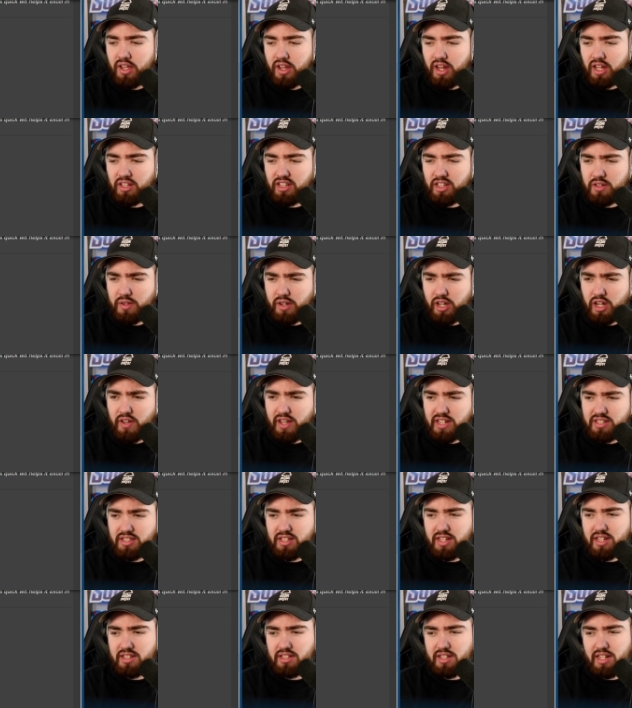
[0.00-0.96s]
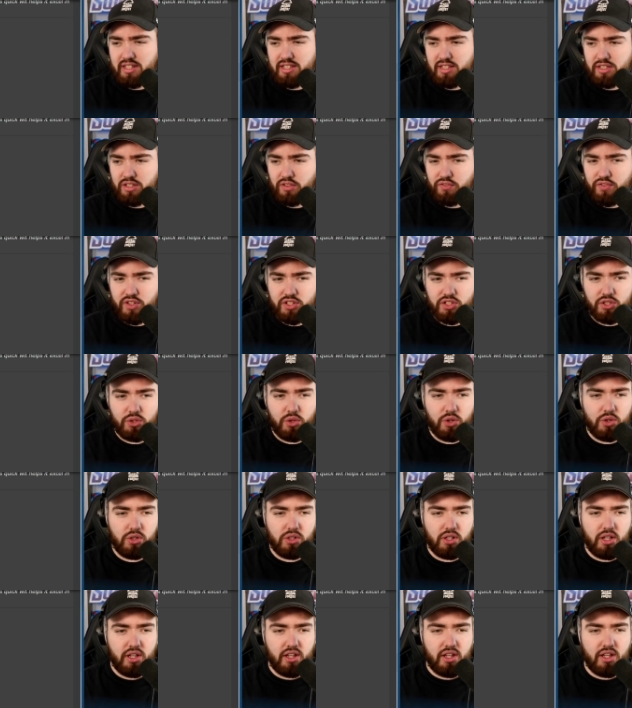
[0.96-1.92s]
And there you go. That's, uh, that's its
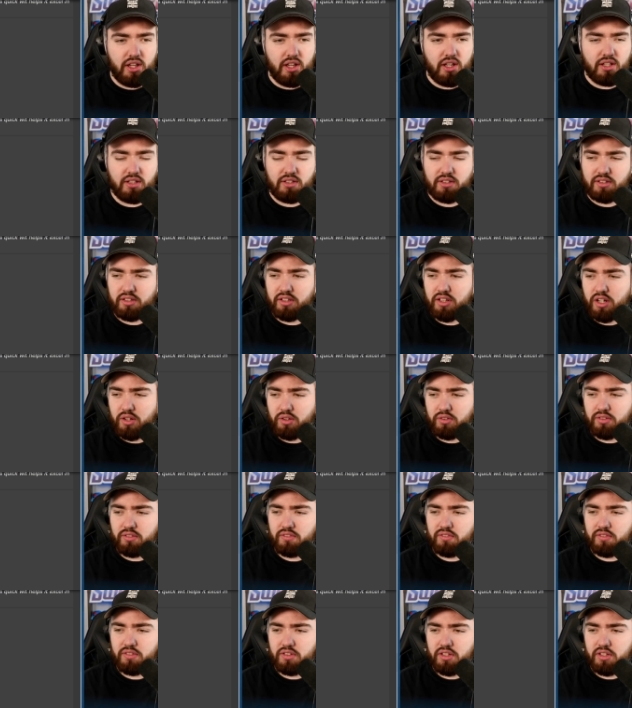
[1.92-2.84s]
official, uh, you know,